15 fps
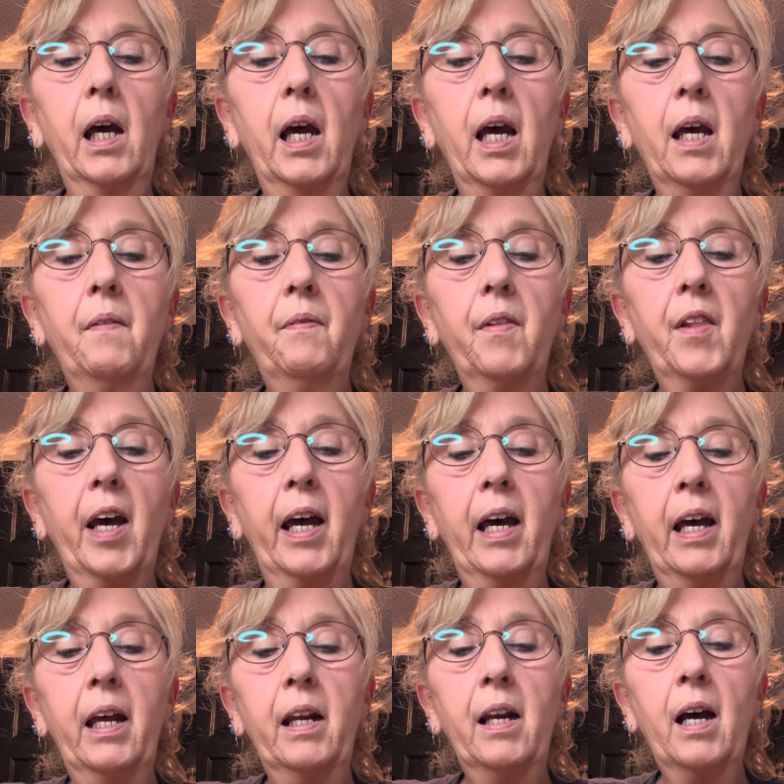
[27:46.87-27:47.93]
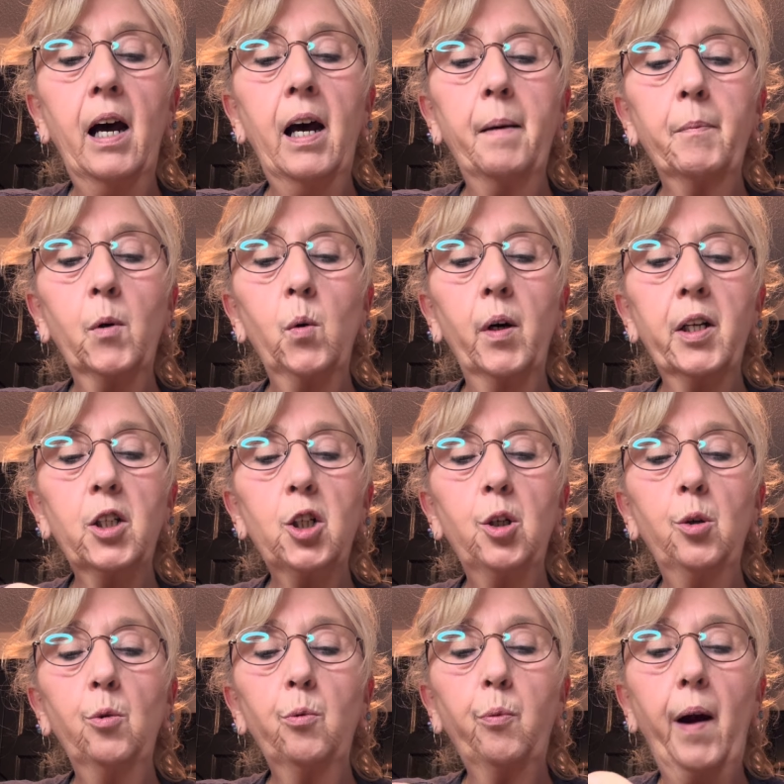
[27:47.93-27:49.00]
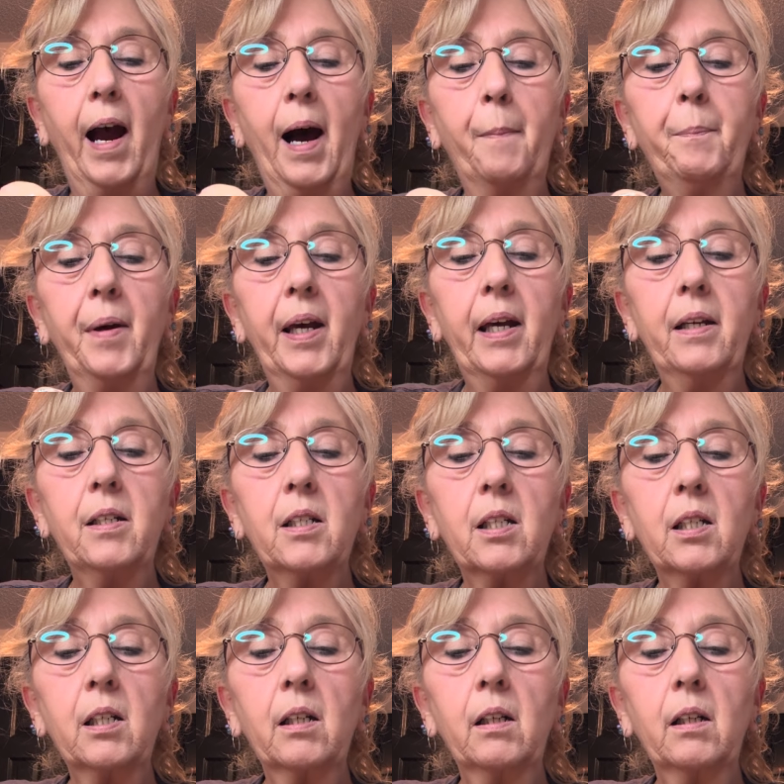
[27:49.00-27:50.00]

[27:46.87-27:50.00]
And then I'm going to wrap it